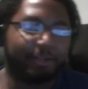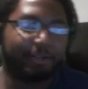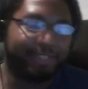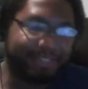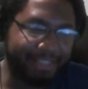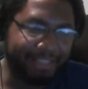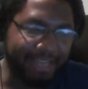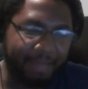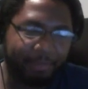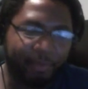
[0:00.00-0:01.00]
only see
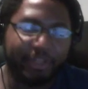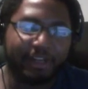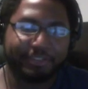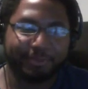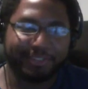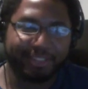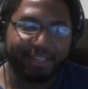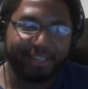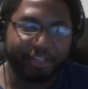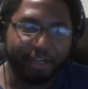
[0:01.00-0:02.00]
that, but we also
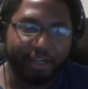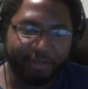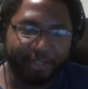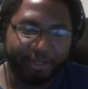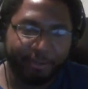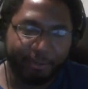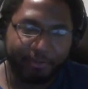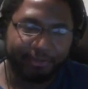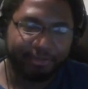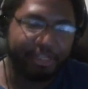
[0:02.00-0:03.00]
see
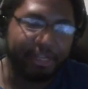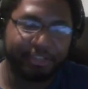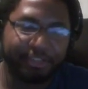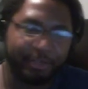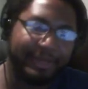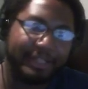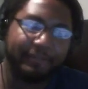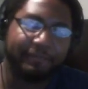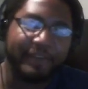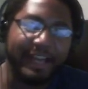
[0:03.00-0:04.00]
Dario talk to her about
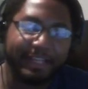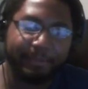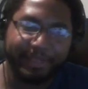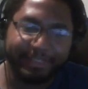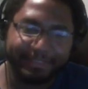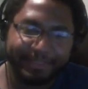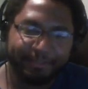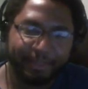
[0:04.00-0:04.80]
the fighting pits,